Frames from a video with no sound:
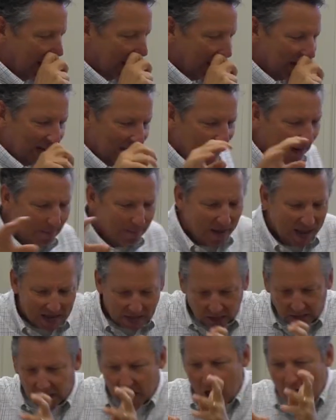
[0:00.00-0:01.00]
And then they
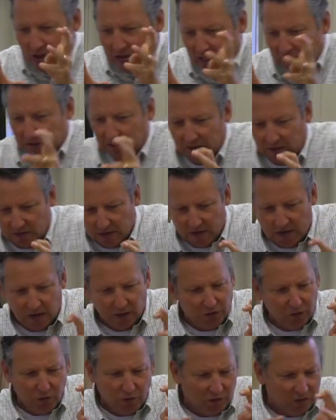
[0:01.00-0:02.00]
make alliances and
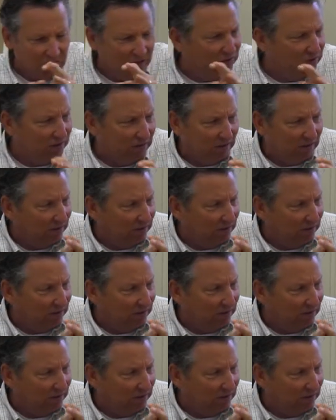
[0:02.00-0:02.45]
they'll do just